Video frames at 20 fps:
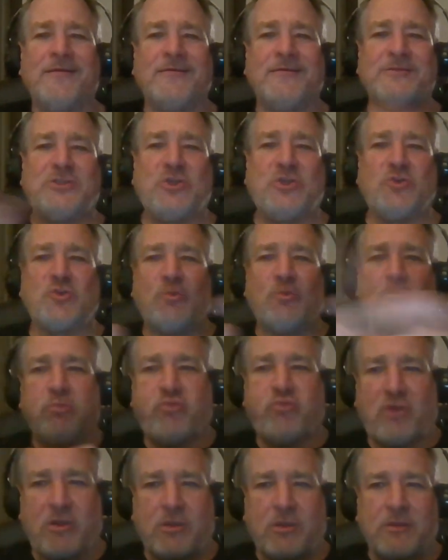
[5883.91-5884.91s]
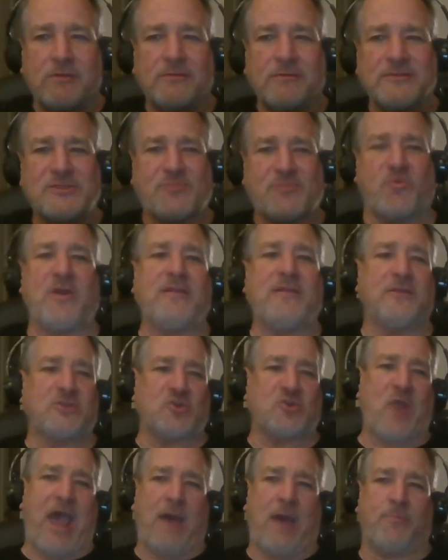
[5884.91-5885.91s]
to spring the
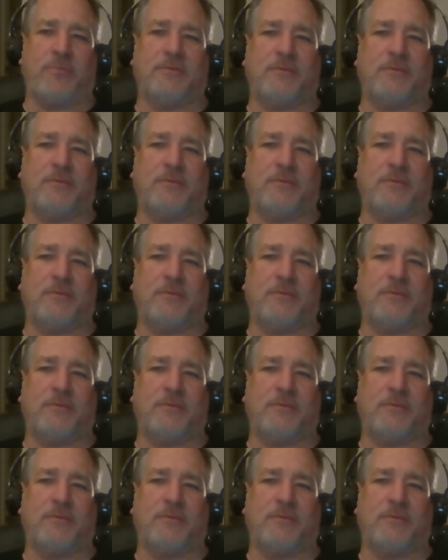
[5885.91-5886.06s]
trap.